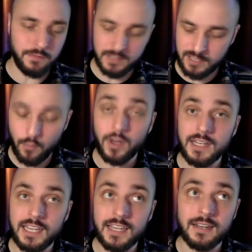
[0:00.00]
as
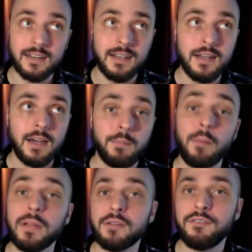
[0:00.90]
someone in
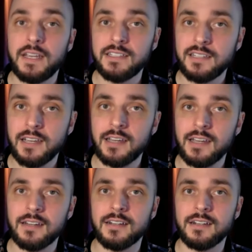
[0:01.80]

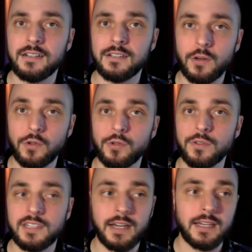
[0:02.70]
public-facing social
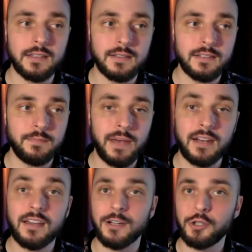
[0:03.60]
science
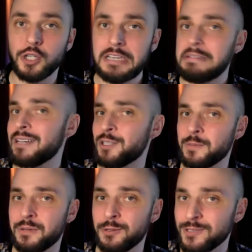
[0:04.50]
pedagogy, I
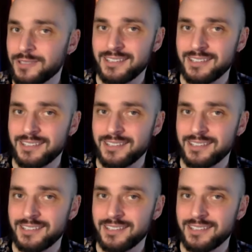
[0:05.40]
suppose.